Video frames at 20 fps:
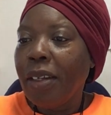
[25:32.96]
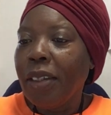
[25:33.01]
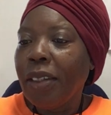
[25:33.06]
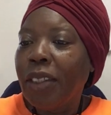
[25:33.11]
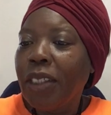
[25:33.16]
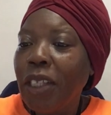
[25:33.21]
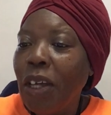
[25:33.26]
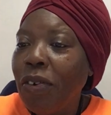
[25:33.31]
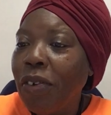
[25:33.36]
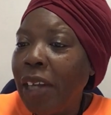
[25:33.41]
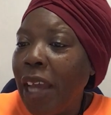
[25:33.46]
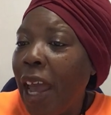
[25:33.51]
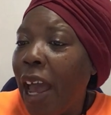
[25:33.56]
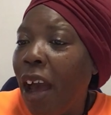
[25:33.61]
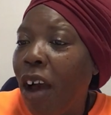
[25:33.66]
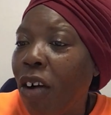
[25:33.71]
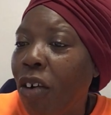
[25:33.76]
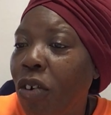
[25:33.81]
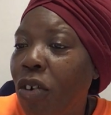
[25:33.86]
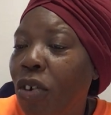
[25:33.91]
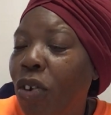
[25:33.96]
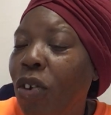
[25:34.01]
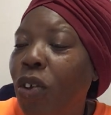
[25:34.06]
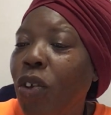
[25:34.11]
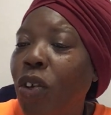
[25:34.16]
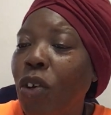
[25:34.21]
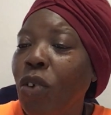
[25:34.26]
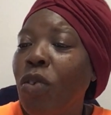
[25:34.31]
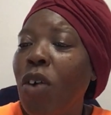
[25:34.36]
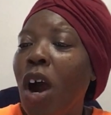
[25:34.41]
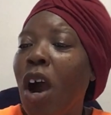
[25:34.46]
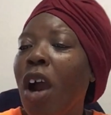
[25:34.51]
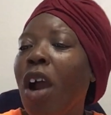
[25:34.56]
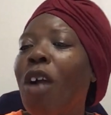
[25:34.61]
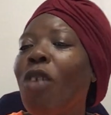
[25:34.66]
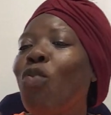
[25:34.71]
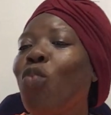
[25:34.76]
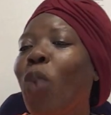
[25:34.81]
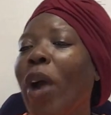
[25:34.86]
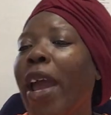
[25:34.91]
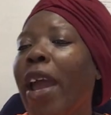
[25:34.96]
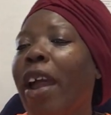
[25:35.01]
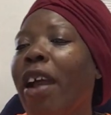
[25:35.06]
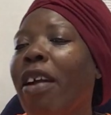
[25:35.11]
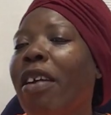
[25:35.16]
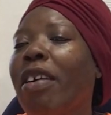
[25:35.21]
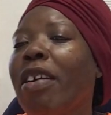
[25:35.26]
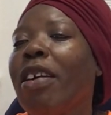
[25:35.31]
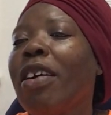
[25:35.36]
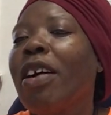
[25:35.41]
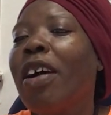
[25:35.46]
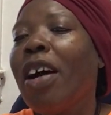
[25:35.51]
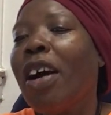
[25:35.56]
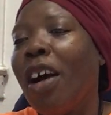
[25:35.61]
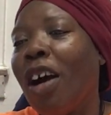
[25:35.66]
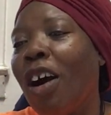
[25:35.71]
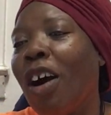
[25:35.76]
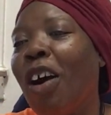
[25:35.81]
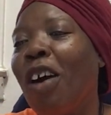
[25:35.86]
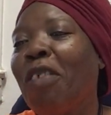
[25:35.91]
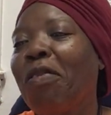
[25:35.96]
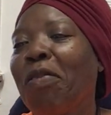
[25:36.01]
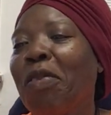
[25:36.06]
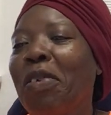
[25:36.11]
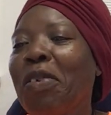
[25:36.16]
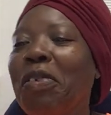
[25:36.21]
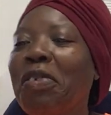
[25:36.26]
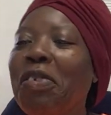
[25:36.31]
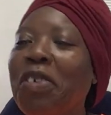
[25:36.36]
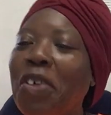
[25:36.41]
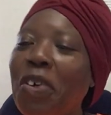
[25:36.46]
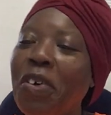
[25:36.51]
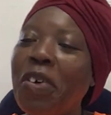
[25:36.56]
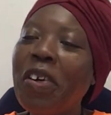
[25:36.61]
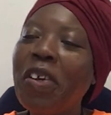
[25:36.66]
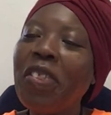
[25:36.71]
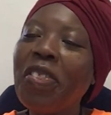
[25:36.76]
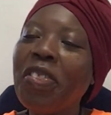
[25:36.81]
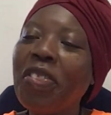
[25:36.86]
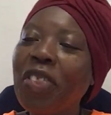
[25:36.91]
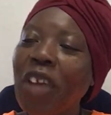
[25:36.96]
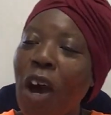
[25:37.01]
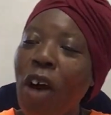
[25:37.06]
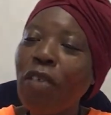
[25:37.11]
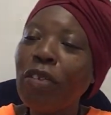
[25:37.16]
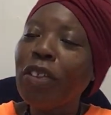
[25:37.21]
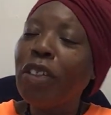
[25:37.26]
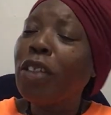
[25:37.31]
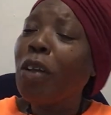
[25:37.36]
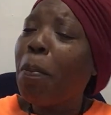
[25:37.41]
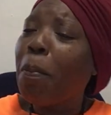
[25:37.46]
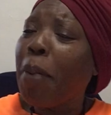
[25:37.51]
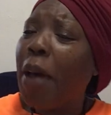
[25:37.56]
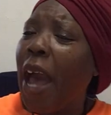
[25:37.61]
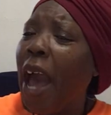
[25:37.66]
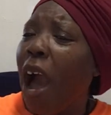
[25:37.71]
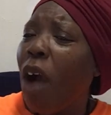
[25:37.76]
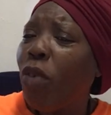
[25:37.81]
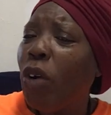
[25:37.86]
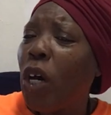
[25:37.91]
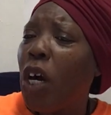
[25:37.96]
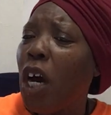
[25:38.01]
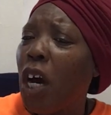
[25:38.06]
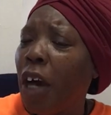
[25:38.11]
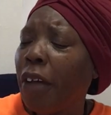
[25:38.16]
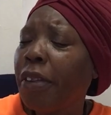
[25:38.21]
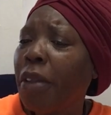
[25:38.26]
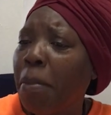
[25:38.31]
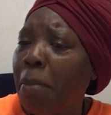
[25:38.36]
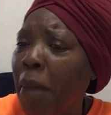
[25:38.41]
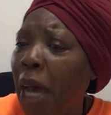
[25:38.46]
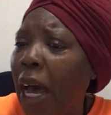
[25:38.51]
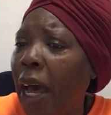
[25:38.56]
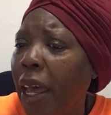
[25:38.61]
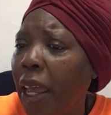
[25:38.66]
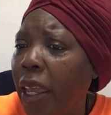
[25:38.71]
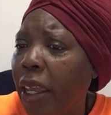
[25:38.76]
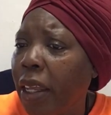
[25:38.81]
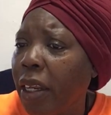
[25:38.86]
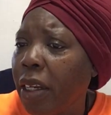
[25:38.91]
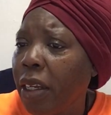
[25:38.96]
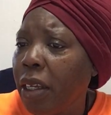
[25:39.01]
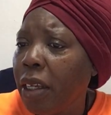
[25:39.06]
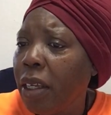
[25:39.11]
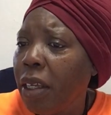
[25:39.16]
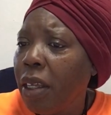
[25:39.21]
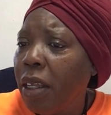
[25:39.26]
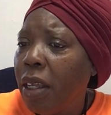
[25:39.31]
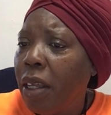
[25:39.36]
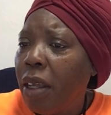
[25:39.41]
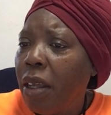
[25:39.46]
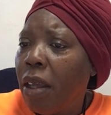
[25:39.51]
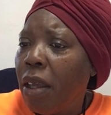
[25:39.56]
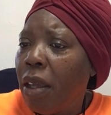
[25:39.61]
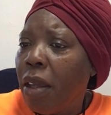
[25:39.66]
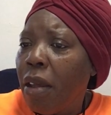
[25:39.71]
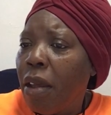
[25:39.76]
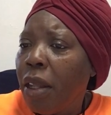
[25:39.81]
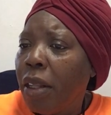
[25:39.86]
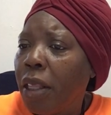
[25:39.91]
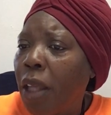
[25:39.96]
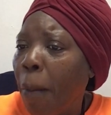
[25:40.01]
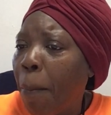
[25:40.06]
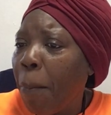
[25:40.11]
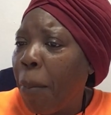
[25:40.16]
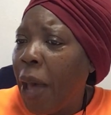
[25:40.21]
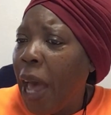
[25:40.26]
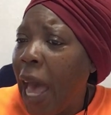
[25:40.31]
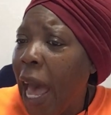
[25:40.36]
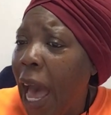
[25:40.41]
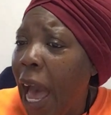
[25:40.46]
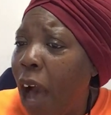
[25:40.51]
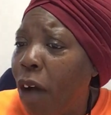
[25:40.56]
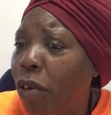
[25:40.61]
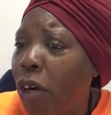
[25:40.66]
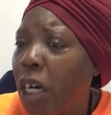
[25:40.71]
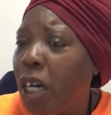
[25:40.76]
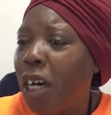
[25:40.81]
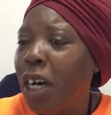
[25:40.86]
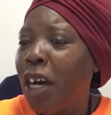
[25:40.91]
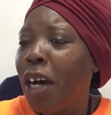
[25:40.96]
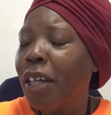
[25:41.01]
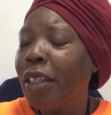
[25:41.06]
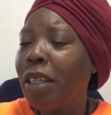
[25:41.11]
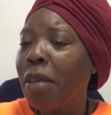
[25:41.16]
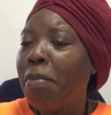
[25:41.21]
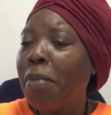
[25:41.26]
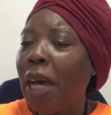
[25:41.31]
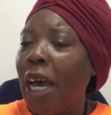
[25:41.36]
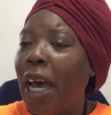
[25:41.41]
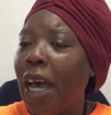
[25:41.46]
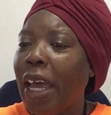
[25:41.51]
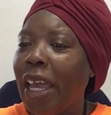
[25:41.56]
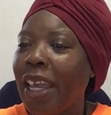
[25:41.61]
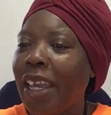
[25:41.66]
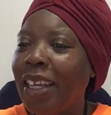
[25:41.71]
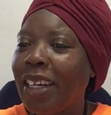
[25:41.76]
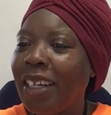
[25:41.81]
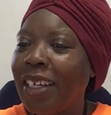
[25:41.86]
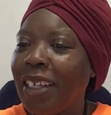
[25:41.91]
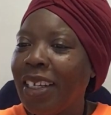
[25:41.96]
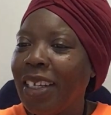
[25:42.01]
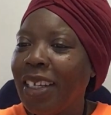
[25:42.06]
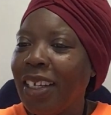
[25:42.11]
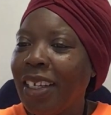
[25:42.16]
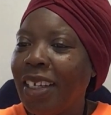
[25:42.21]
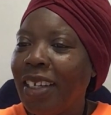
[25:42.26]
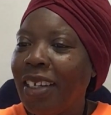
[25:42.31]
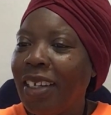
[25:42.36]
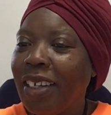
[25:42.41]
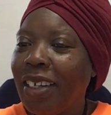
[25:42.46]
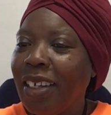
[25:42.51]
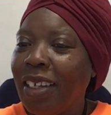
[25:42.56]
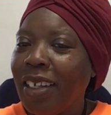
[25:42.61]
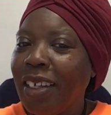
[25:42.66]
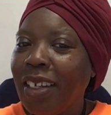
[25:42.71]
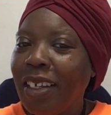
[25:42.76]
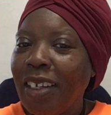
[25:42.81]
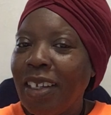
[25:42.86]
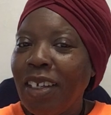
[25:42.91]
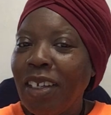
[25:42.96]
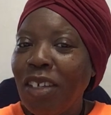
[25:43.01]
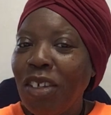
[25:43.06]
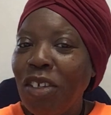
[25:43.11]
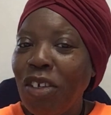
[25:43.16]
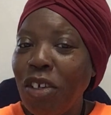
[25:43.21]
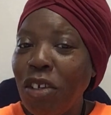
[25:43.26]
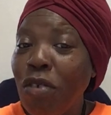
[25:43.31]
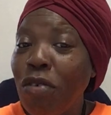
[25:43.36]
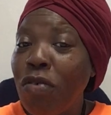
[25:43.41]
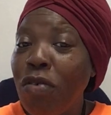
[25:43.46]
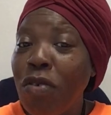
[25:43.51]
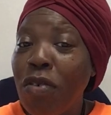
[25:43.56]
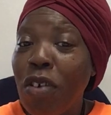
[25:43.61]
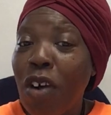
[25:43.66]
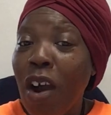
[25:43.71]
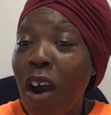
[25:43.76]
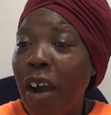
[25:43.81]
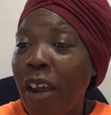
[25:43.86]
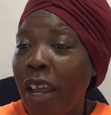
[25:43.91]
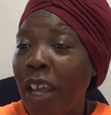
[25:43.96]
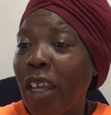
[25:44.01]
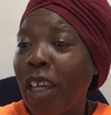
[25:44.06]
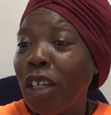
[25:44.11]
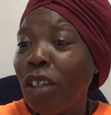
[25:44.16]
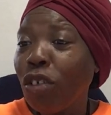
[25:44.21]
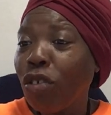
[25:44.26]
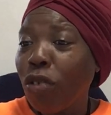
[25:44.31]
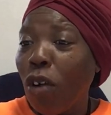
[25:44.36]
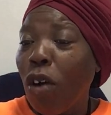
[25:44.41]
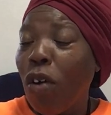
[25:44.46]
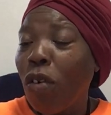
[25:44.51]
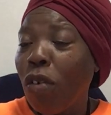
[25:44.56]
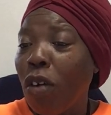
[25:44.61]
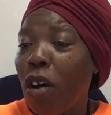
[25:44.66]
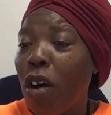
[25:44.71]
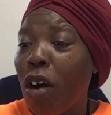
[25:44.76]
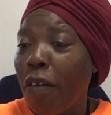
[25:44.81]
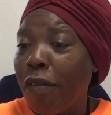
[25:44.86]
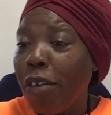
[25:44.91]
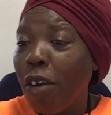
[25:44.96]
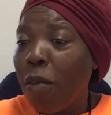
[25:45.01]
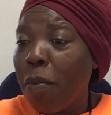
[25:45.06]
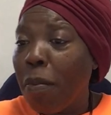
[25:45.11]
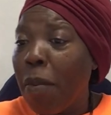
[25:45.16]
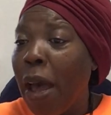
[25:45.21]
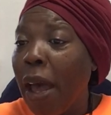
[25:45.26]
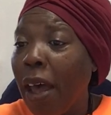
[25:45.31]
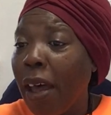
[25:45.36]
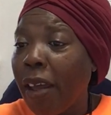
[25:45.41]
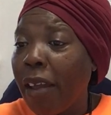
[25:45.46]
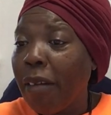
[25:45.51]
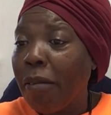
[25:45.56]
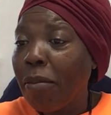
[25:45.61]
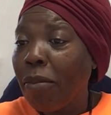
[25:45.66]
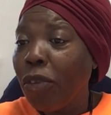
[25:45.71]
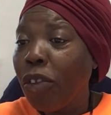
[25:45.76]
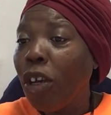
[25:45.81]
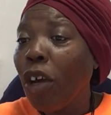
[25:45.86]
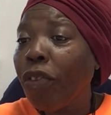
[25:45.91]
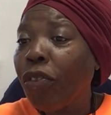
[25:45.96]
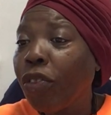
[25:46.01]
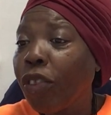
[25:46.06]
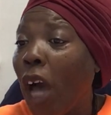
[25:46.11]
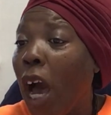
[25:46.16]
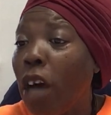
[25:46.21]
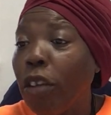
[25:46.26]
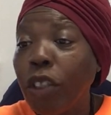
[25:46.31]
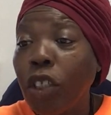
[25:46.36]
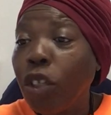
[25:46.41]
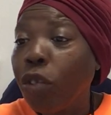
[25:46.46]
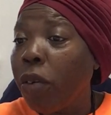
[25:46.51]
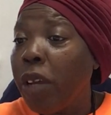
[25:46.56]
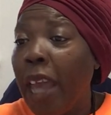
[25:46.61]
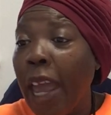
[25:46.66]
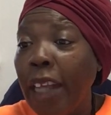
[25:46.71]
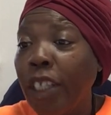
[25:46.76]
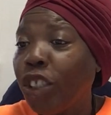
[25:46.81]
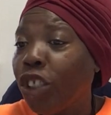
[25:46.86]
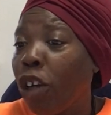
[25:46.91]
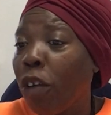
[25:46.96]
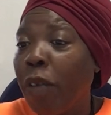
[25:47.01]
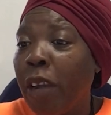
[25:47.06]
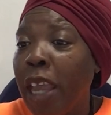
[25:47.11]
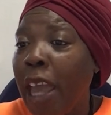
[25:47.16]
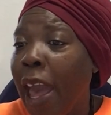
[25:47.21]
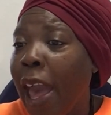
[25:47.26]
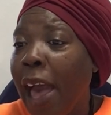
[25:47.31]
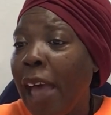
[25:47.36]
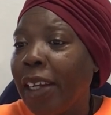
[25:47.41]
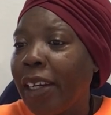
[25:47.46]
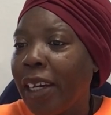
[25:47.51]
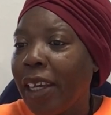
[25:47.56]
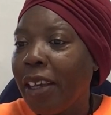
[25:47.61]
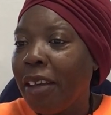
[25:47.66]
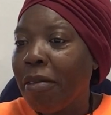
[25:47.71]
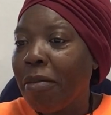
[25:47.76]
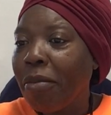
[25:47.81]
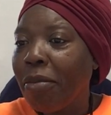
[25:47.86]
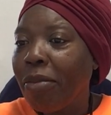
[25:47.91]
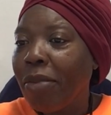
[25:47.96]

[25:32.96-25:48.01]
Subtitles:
So now you are aware of your thoughts. The power of the mind. The power of the mind. You are in control of your mind. Your thoughts create your reality.